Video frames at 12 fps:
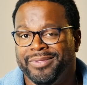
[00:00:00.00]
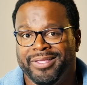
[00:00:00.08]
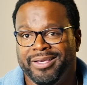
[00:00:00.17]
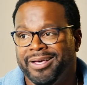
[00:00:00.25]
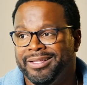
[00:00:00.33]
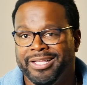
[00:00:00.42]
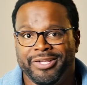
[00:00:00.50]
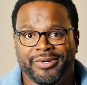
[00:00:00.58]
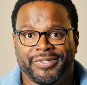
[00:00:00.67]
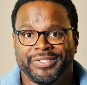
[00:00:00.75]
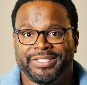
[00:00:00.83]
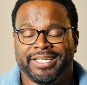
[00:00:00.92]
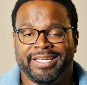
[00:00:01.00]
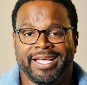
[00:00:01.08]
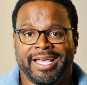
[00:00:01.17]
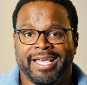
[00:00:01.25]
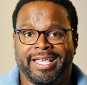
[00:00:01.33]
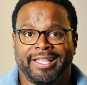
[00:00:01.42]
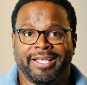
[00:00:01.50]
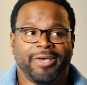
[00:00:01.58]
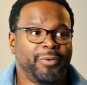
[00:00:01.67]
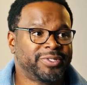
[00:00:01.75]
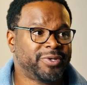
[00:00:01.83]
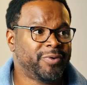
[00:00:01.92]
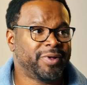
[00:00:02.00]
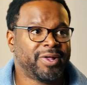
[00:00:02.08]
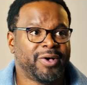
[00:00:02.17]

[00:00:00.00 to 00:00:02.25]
young leaders today. Look at what's going